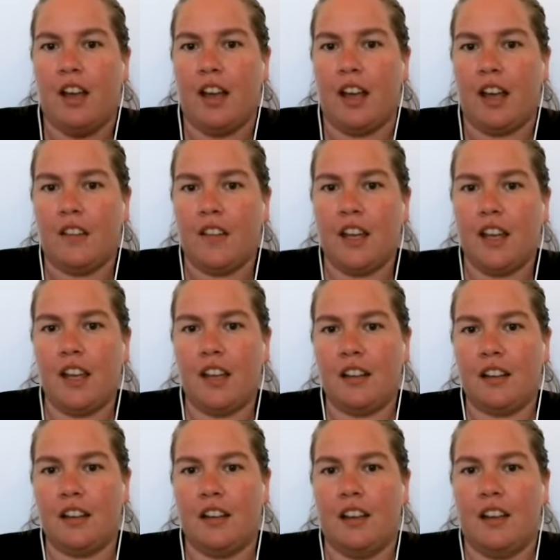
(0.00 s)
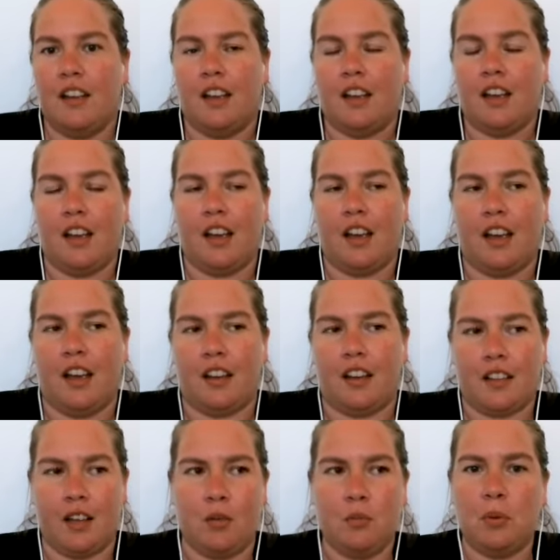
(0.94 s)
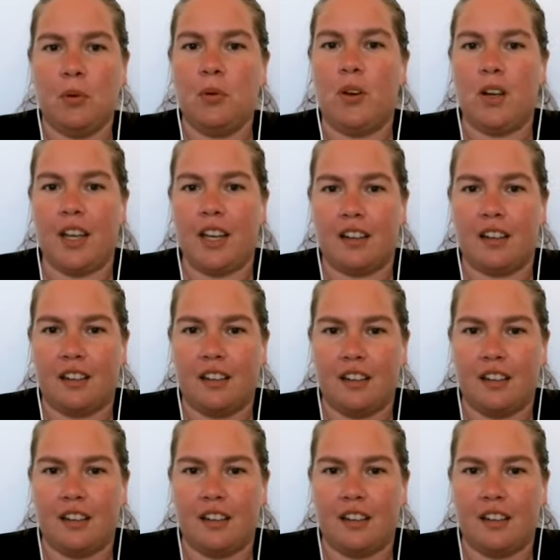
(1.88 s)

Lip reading: And then at some point,